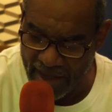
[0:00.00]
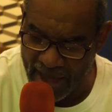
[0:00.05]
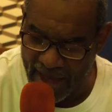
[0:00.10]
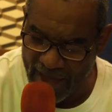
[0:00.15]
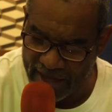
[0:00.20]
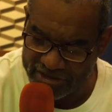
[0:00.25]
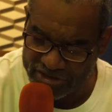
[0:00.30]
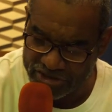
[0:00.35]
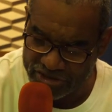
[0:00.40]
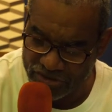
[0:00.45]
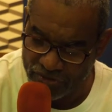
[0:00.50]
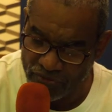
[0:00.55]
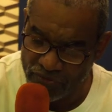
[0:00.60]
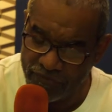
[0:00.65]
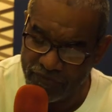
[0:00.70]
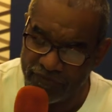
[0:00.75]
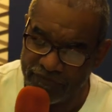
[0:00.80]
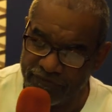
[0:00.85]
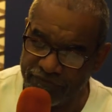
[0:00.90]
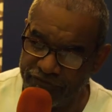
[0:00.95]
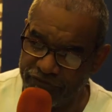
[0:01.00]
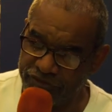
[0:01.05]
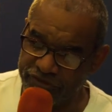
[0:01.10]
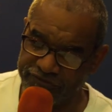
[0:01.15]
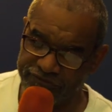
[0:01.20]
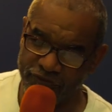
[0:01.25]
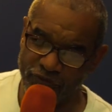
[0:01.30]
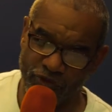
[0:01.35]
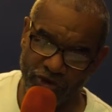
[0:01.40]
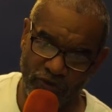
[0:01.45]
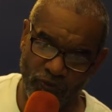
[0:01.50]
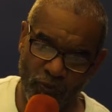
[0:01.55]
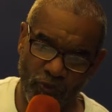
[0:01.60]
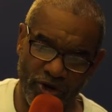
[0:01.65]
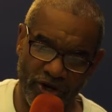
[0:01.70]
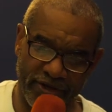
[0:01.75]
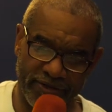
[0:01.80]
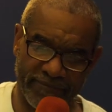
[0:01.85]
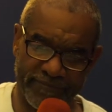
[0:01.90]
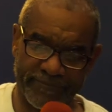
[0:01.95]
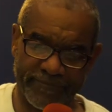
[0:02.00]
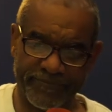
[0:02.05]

Acts 2, verse 41.